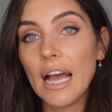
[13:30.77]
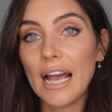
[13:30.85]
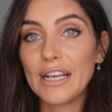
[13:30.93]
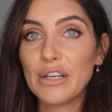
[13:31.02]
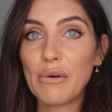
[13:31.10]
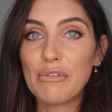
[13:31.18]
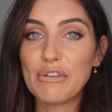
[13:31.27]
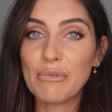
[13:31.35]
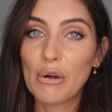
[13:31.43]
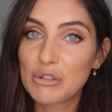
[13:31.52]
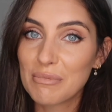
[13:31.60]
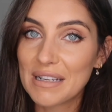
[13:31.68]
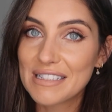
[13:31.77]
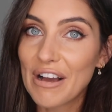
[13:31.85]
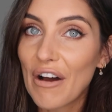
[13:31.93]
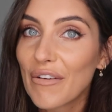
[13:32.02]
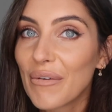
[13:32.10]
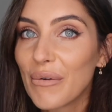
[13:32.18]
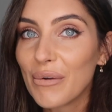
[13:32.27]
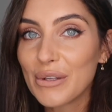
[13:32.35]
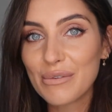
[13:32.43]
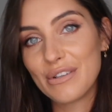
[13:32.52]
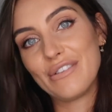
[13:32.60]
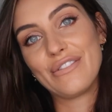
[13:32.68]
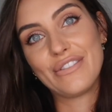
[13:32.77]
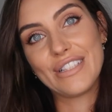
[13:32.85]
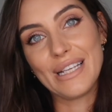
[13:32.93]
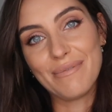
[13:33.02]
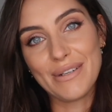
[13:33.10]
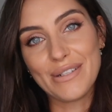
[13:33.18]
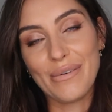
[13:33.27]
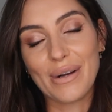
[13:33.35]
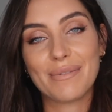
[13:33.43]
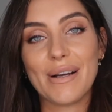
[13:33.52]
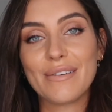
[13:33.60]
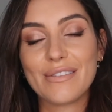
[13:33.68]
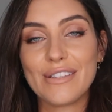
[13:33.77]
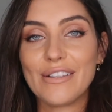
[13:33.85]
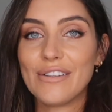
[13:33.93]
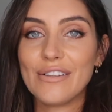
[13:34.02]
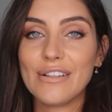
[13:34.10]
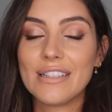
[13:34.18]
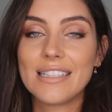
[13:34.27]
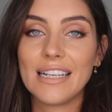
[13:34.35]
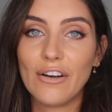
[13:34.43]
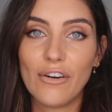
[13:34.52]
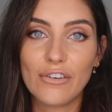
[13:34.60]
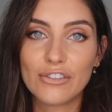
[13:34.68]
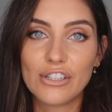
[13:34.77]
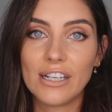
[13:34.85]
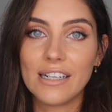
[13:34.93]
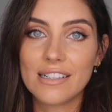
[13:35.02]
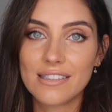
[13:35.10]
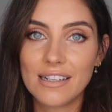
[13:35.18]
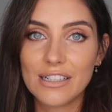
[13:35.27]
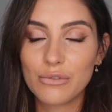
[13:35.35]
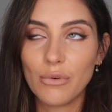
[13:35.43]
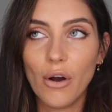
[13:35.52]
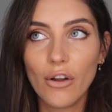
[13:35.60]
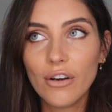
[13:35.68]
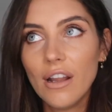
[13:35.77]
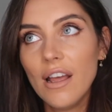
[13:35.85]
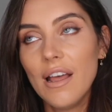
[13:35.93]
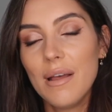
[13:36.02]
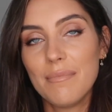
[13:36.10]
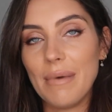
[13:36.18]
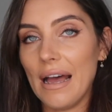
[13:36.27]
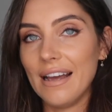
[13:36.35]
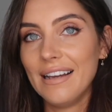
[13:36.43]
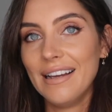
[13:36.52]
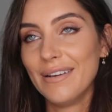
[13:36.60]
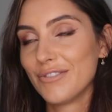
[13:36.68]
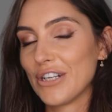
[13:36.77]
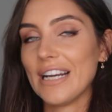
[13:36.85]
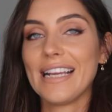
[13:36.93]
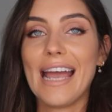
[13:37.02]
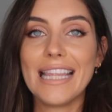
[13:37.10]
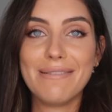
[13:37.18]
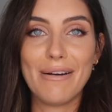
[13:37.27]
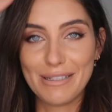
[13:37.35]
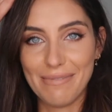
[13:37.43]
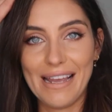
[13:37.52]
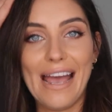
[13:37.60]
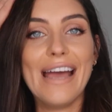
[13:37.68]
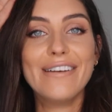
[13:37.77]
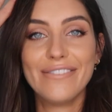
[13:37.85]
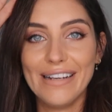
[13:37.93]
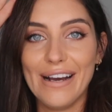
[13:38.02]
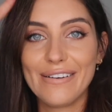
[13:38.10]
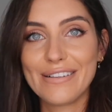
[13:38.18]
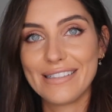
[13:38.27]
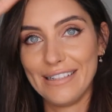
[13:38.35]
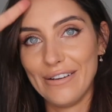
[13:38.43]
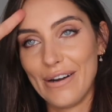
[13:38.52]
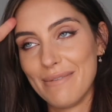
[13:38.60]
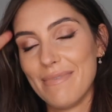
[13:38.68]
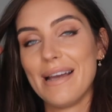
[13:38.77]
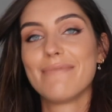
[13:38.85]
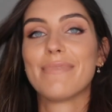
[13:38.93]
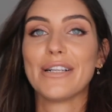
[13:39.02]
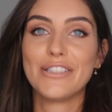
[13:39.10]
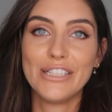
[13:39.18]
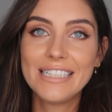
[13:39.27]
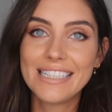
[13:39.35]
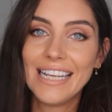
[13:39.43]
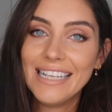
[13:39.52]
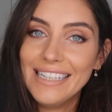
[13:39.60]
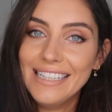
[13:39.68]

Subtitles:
I know if you watched my Zara haul, you would have seen me talk about the Saint Laurent trainers that I do on, but I'm trying to get them out of my head for now because they're not in my budget.